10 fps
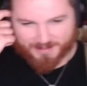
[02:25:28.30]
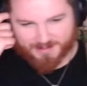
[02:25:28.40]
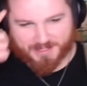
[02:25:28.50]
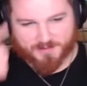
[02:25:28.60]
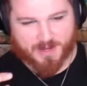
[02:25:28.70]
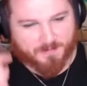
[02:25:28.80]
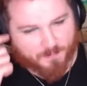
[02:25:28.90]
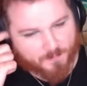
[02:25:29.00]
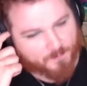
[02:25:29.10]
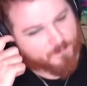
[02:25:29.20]
That's right.
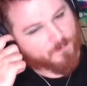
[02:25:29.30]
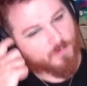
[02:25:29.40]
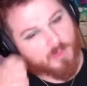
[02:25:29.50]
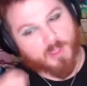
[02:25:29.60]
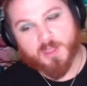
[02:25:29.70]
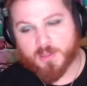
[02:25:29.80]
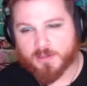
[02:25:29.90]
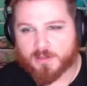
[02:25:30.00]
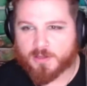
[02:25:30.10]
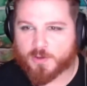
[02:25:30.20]

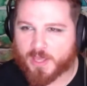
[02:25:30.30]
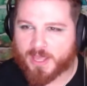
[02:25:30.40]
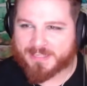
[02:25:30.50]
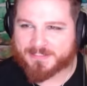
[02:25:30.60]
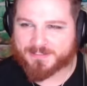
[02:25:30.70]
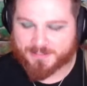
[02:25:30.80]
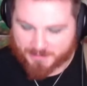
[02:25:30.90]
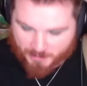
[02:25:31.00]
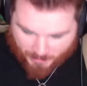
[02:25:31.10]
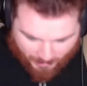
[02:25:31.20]
Okay.
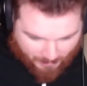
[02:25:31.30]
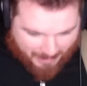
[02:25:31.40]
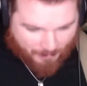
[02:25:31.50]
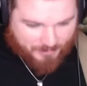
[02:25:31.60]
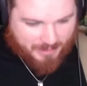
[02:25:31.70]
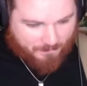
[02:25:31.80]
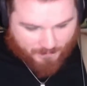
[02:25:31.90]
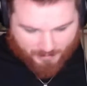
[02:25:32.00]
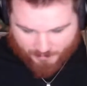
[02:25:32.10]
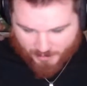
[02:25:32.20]
That was a lot of
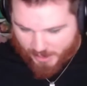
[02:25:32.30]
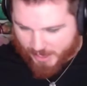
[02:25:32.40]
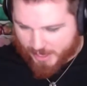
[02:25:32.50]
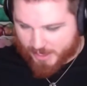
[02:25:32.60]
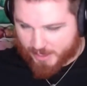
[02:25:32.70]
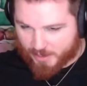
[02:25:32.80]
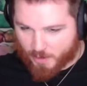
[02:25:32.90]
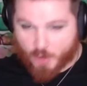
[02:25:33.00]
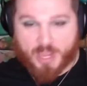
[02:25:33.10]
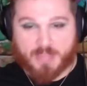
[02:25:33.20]
fun.
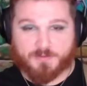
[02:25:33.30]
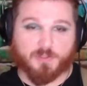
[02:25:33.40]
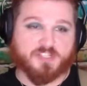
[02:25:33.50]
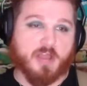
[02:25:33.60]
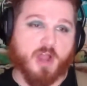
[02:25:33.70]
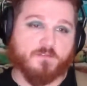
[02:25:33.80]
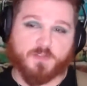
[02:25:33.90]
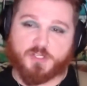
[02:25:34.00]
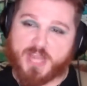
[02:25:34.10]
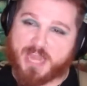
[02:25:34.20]
Okay, sound off in the
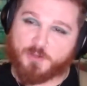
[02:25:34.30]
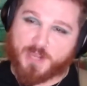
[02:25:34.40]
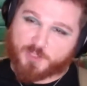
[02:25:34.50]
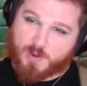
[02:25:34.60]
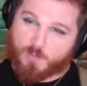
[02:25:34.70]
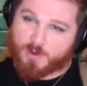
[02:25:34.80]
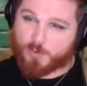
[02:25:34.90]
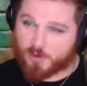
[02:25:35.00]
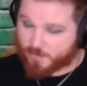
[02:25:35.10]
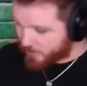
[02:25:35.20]
chat. You guys want one
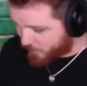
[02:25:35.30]
more of those